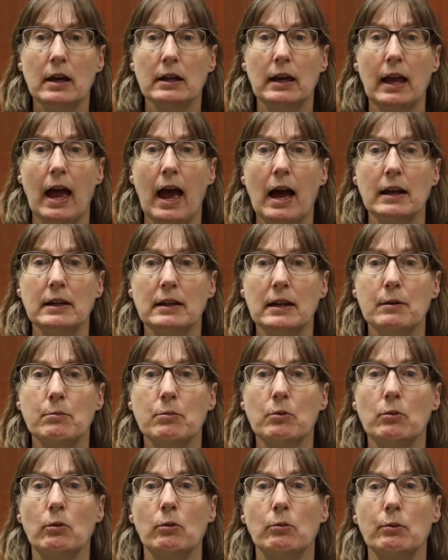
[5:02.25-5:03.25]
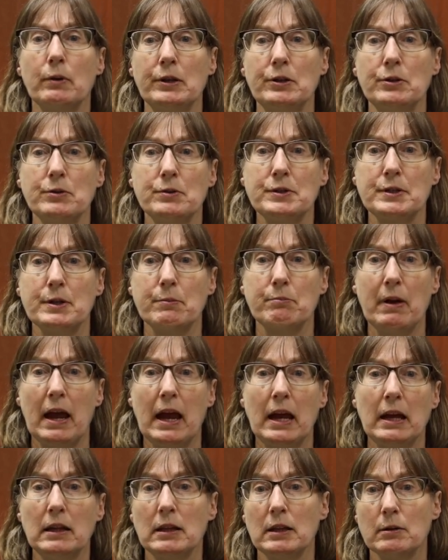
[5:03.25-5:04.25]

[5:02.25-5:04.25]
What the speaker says: Catnip will reduce the pain and